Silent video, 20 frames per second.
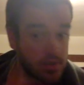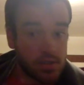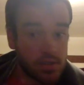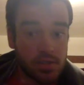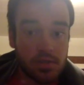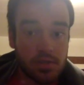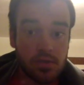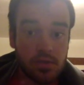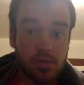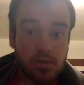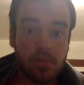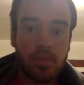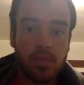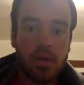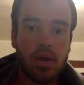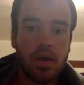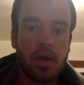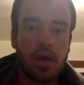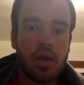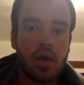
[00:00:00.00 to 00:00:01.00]
to do,
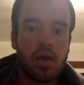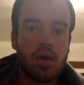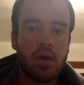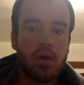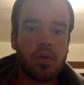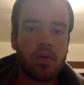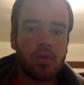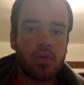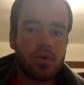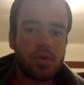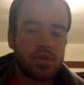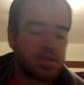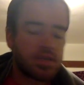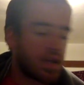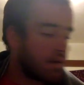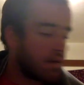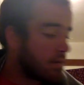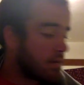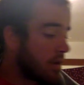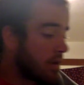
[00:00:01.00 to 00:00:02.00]
which is
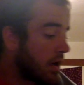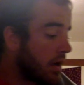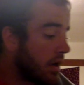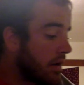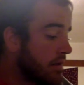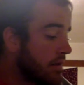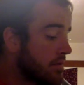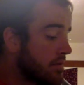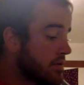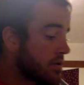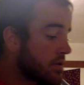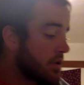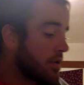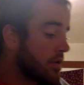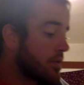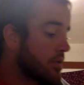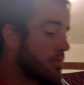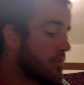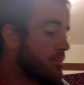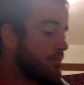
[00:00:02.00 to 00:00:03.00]
kind of a lot.
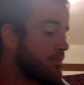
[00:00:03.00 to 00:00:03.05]
So